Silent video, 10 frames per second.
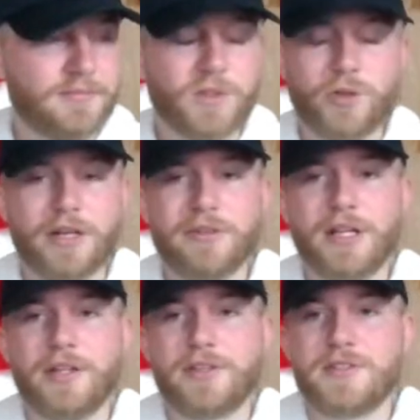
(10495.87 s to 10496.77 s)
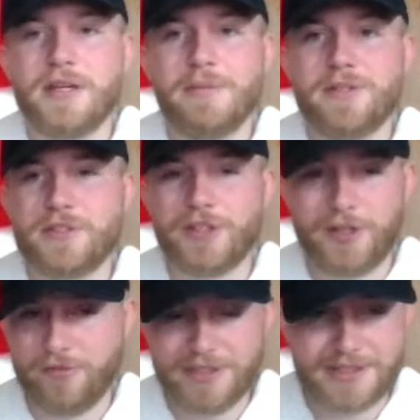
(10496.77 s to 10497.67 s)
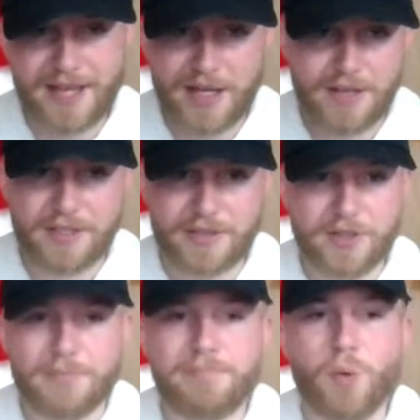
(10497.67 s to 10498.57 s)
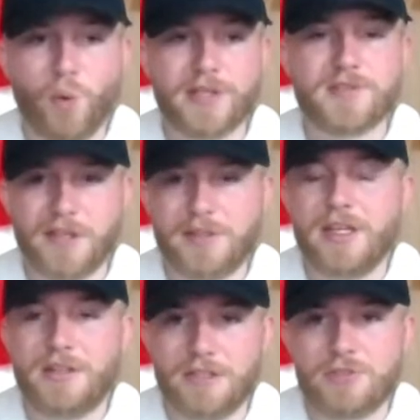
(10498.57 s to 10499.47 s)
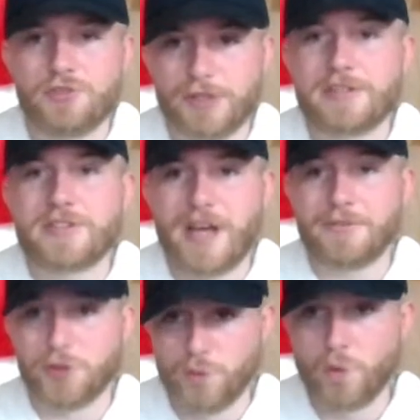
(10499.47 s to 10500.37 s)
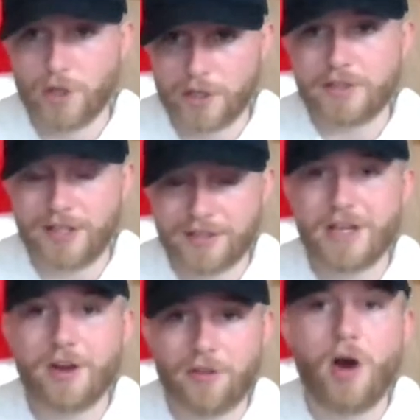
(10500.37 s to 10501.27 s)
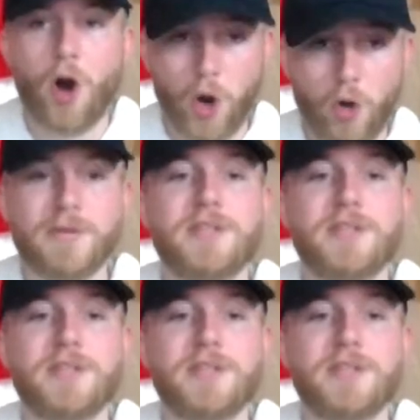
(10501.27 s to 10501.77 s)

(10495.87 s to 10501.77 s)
Whatever the hell his name is, they're like really tight. Like they're boys. Like they get drinks after work. Like they're the homies.